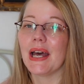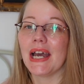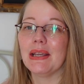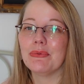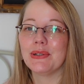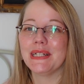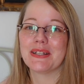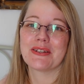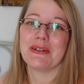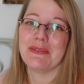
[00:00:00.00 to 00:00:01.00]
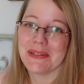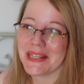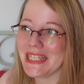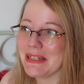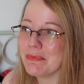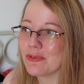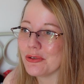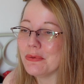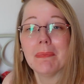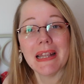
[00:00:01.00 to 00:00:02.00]
I rediscovered the
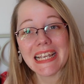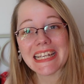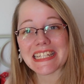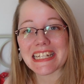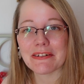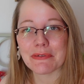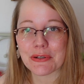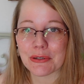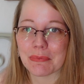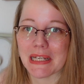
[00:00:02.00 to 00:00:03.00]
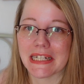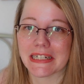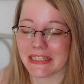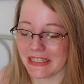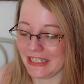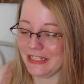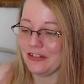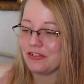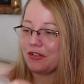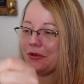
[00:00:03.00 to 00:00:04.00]
two blankets that I was gonna make
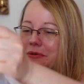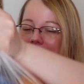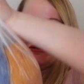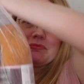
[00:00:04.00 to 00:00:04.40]
ages ago.